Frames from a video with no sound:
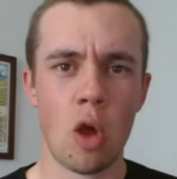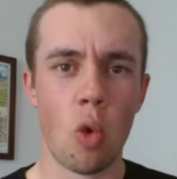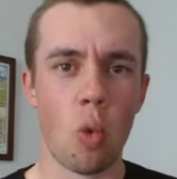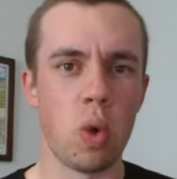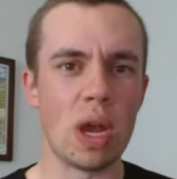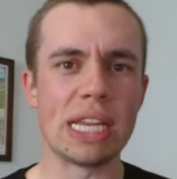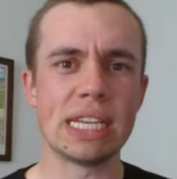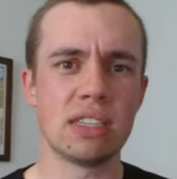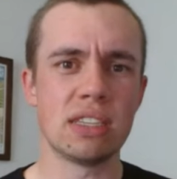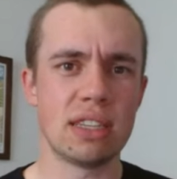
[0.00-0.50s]

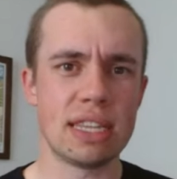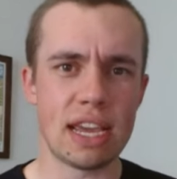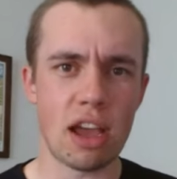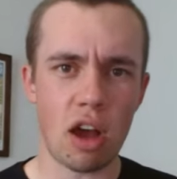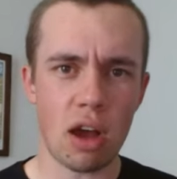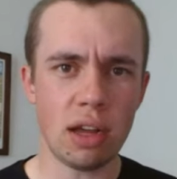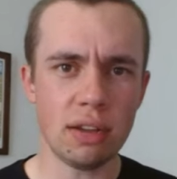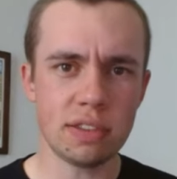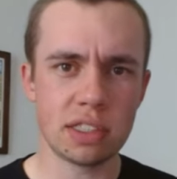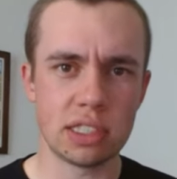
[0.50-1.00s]
wins the
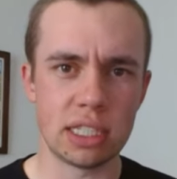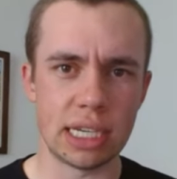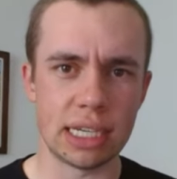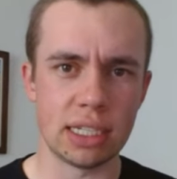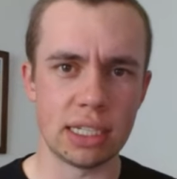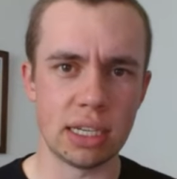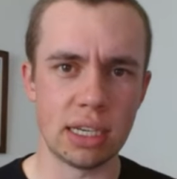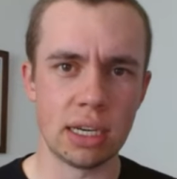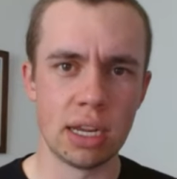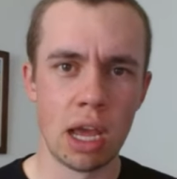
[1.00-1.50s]

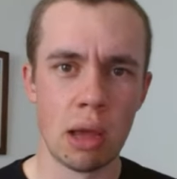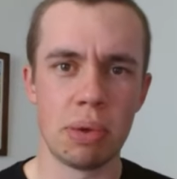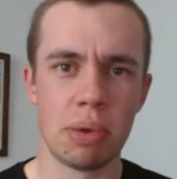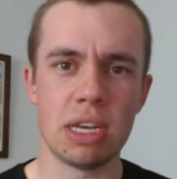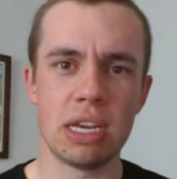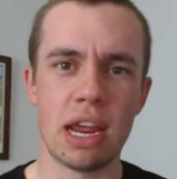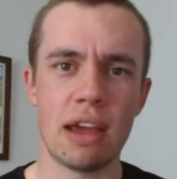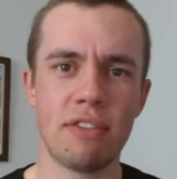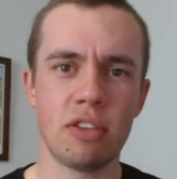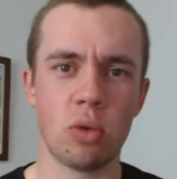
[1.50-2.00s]
offseason
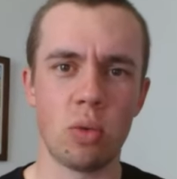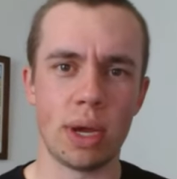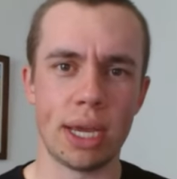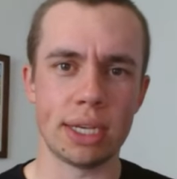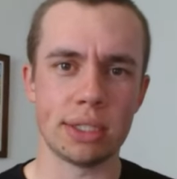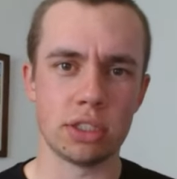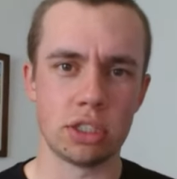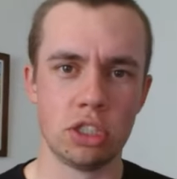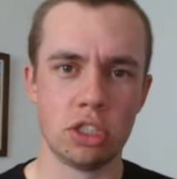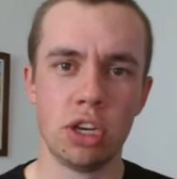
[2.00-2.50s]
but never
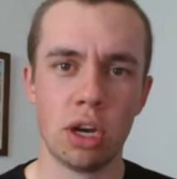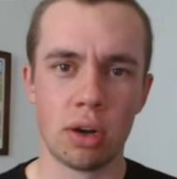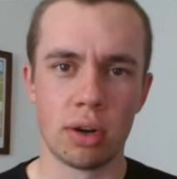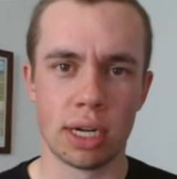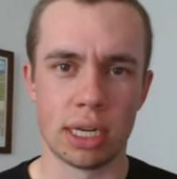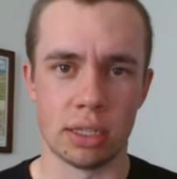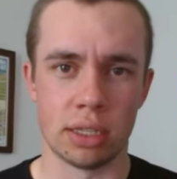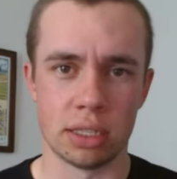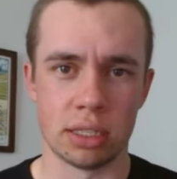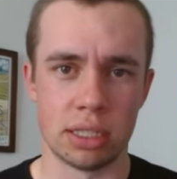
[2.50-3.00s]
wins
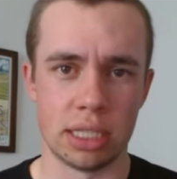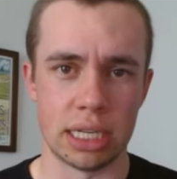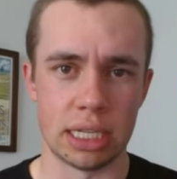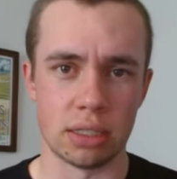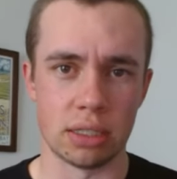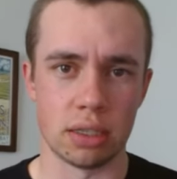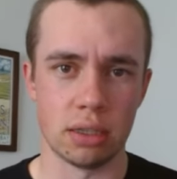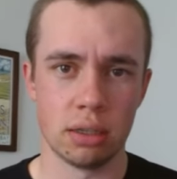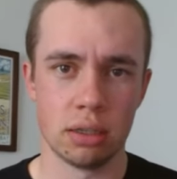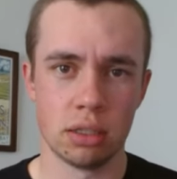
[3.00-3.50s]
during the
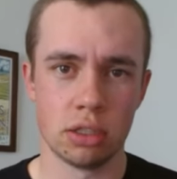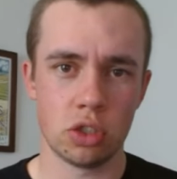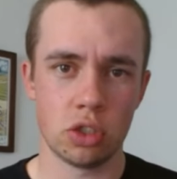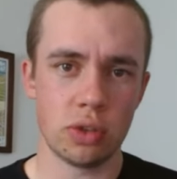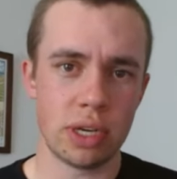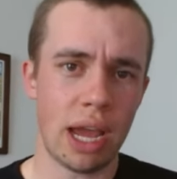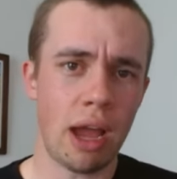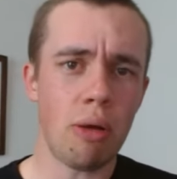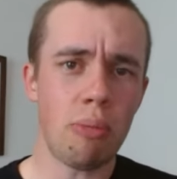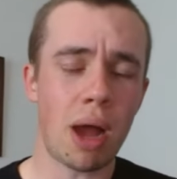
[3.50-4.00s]
season. So
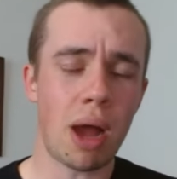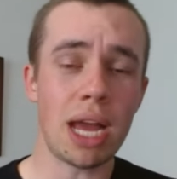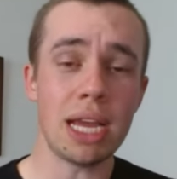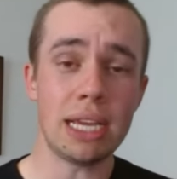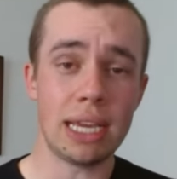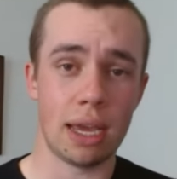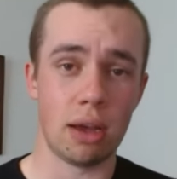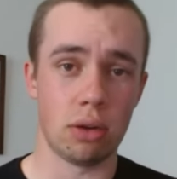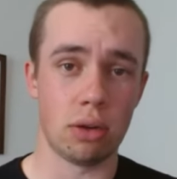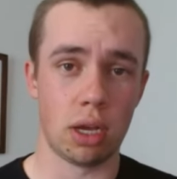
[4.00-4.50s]
now
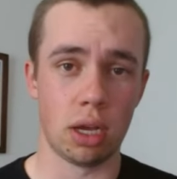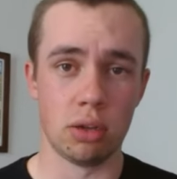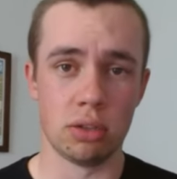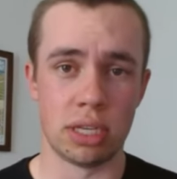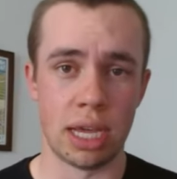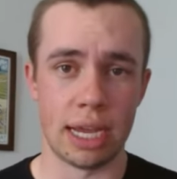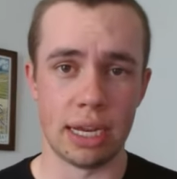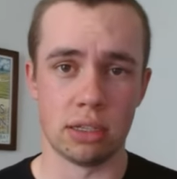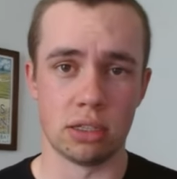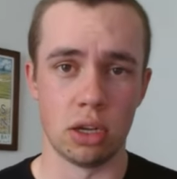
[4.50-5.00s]
Mike Elko
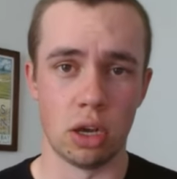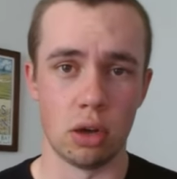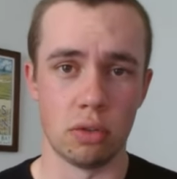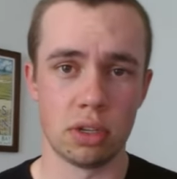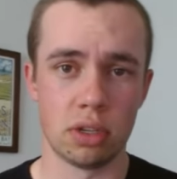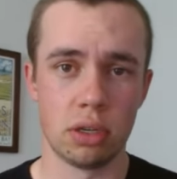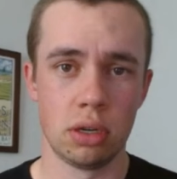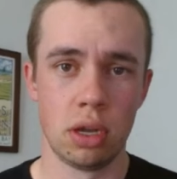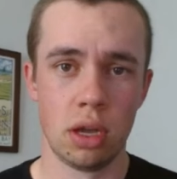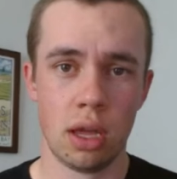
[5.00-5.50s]
takes
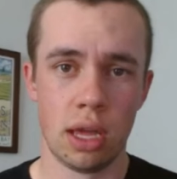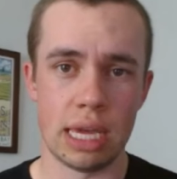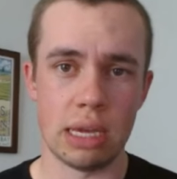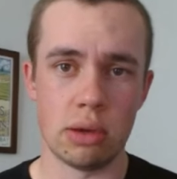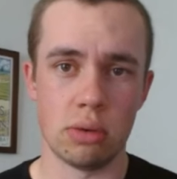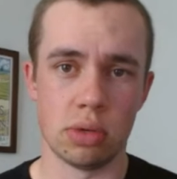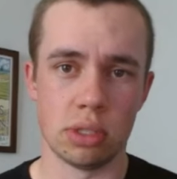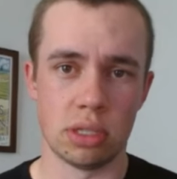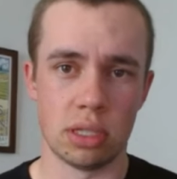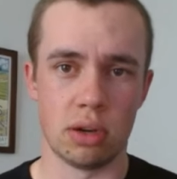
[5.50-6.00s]
over.
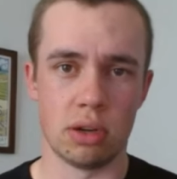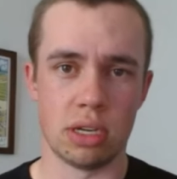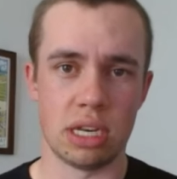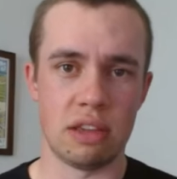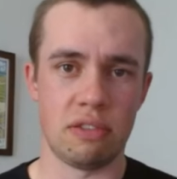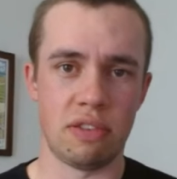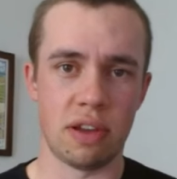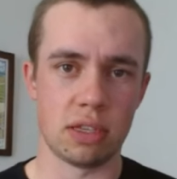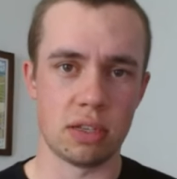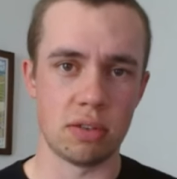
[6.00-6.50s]
He was their
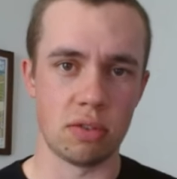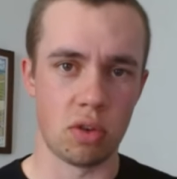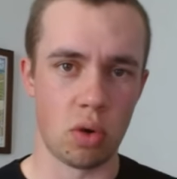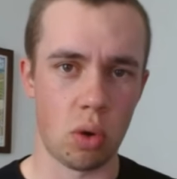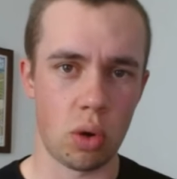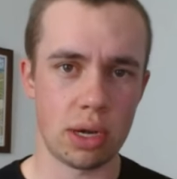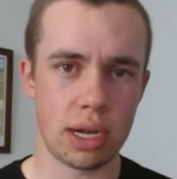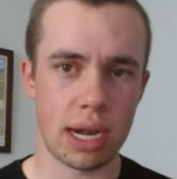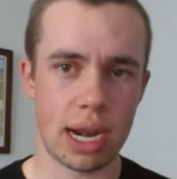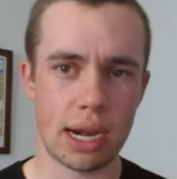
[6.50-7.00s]
defensive
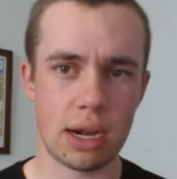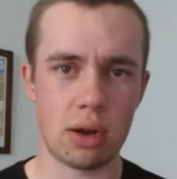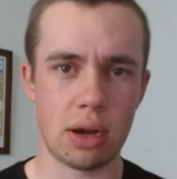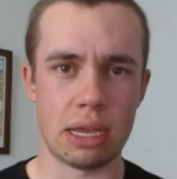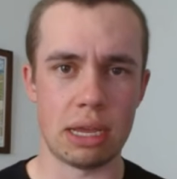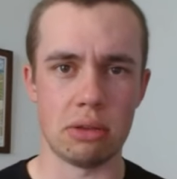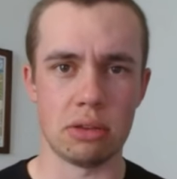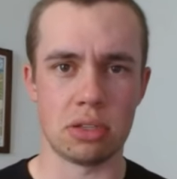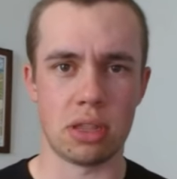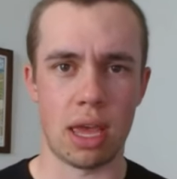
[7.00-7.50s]
coordinator.
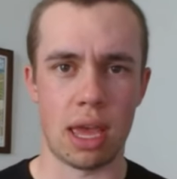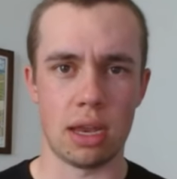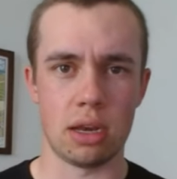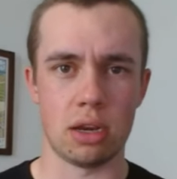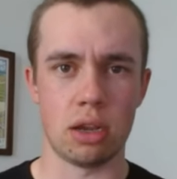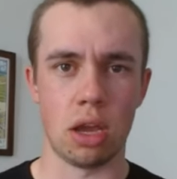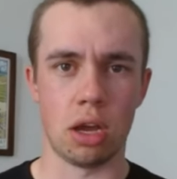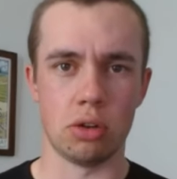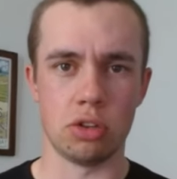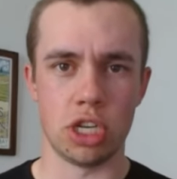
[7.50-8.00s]
He was the
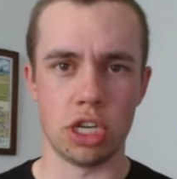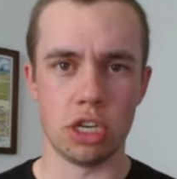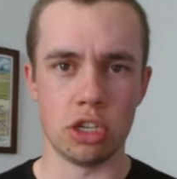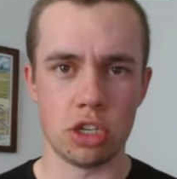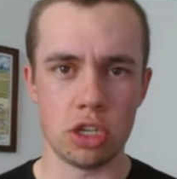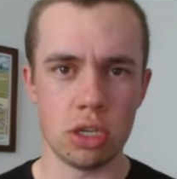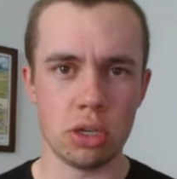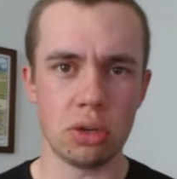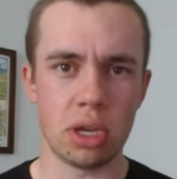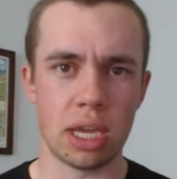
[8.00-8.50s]
head coach at
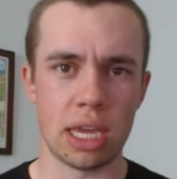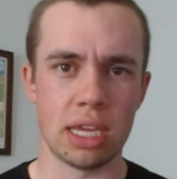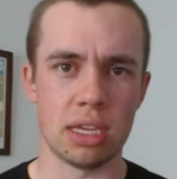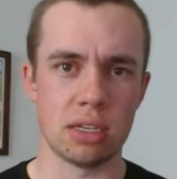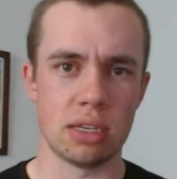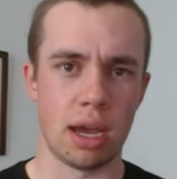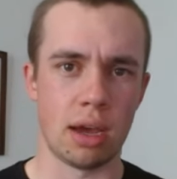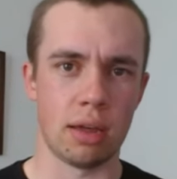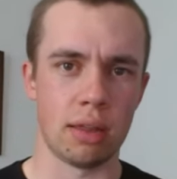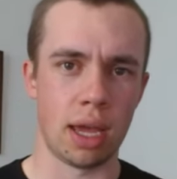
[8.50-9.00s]
Duke.
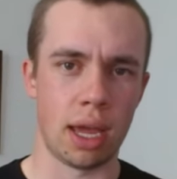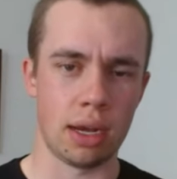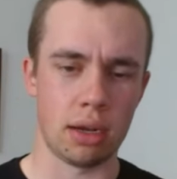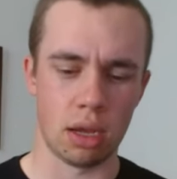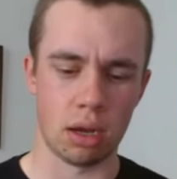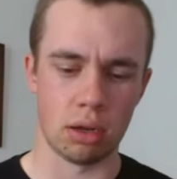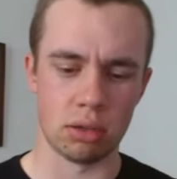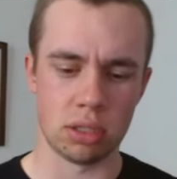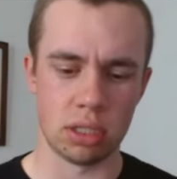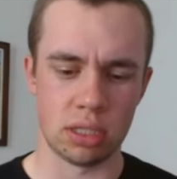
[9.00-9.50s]
He's now the head
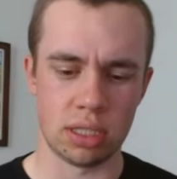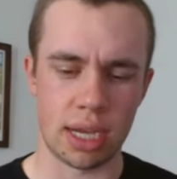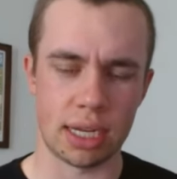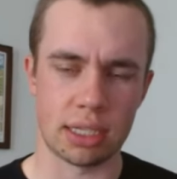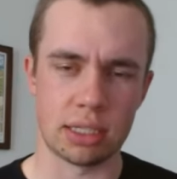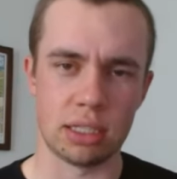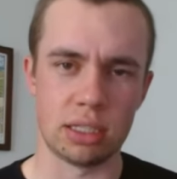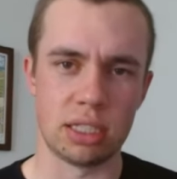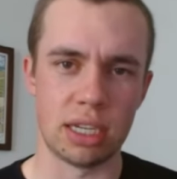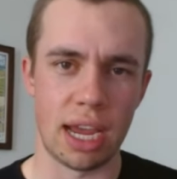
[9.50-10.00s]
coach at
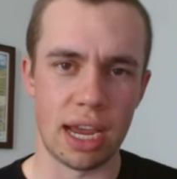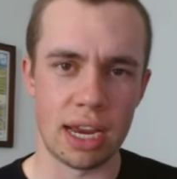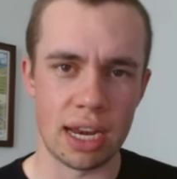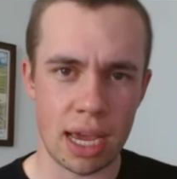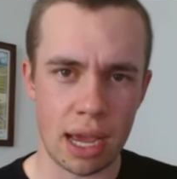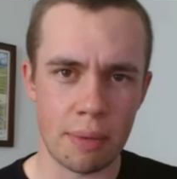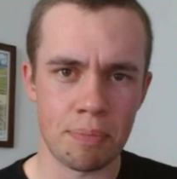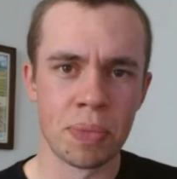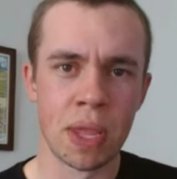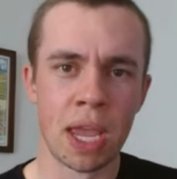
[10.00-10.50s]
Texas
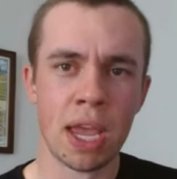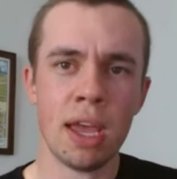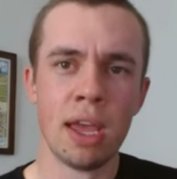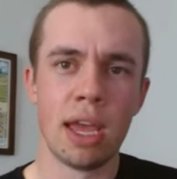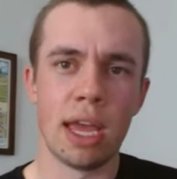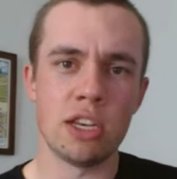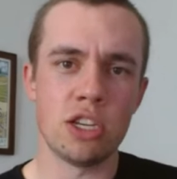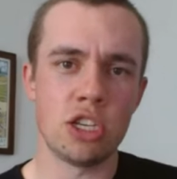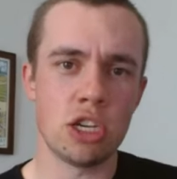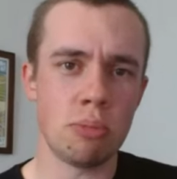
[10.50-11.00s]
A&M.
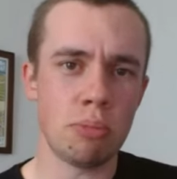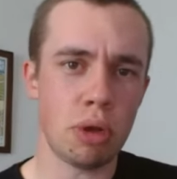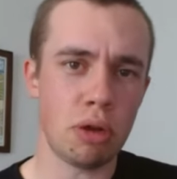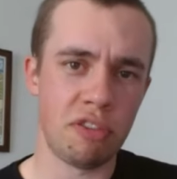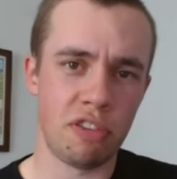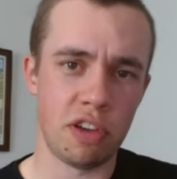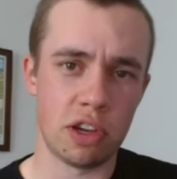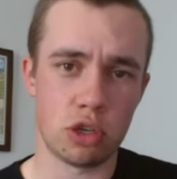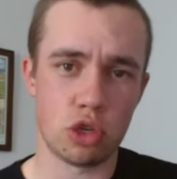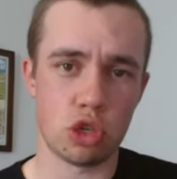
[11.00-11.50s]
And Jimbo
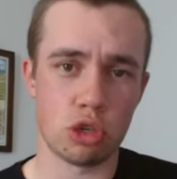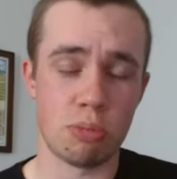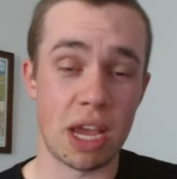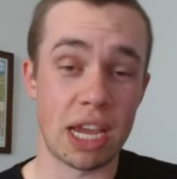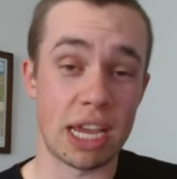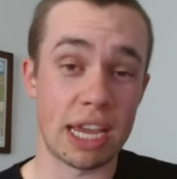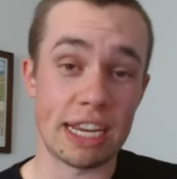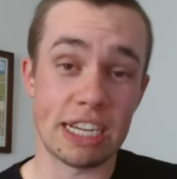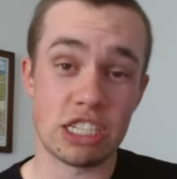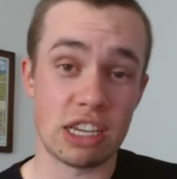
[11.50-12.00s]
Fisher's
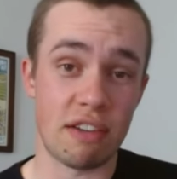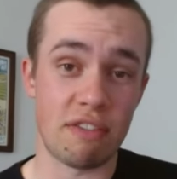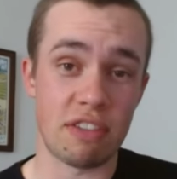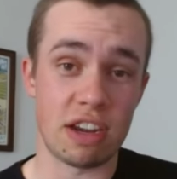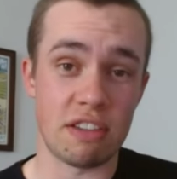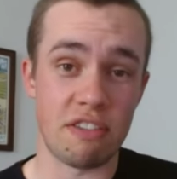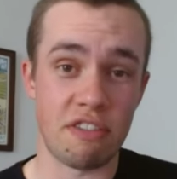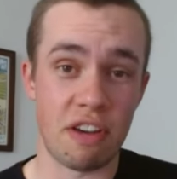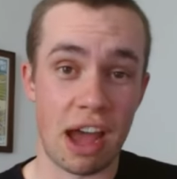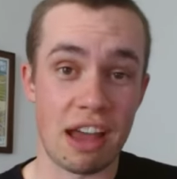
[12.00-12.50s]
making
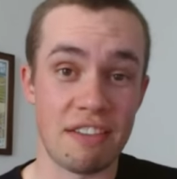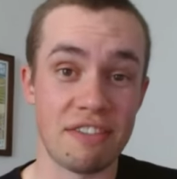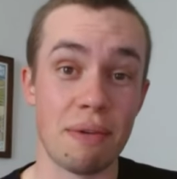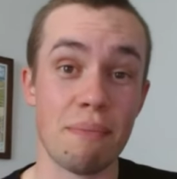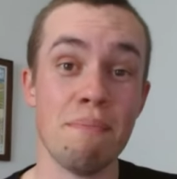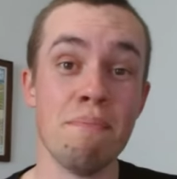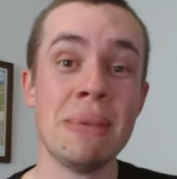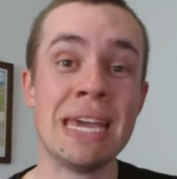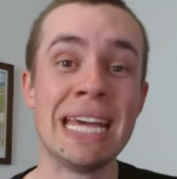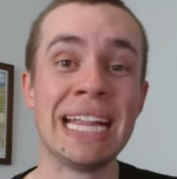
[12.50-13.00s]
$75
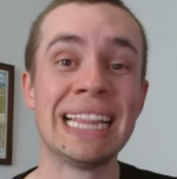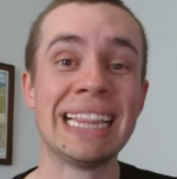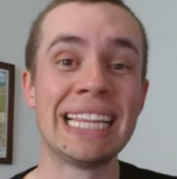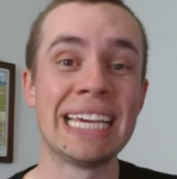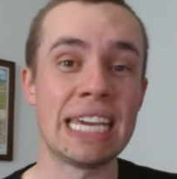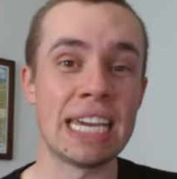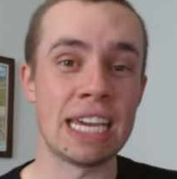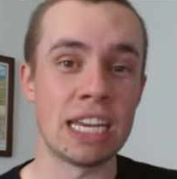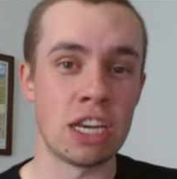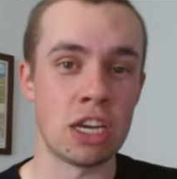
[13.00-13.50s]

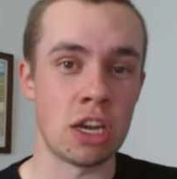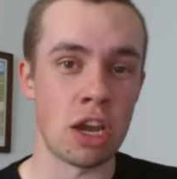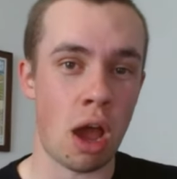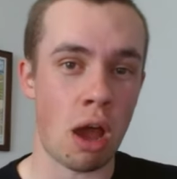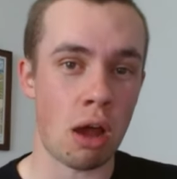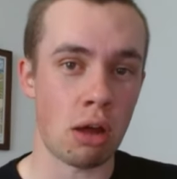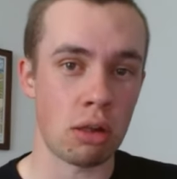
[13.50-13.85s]
million